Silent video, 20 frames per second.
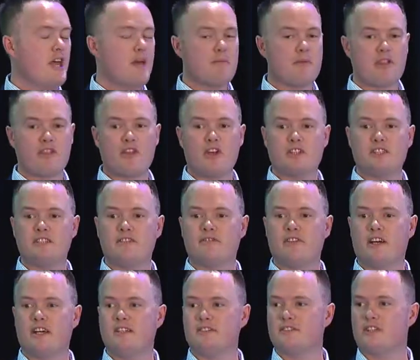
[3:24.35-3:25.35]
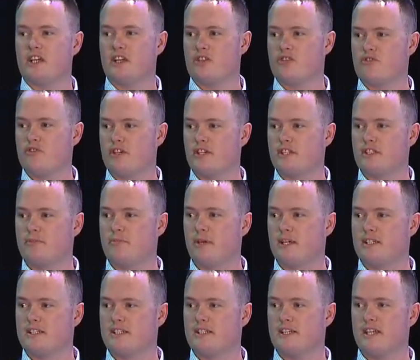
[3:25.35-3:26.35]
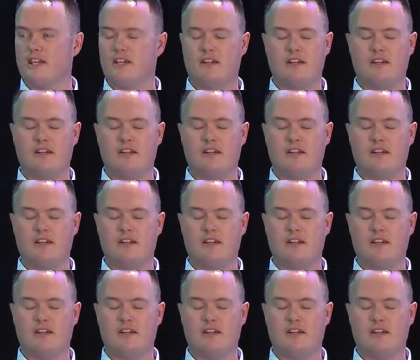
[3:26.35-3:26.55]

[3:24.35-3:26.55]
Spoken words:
but 35 countries based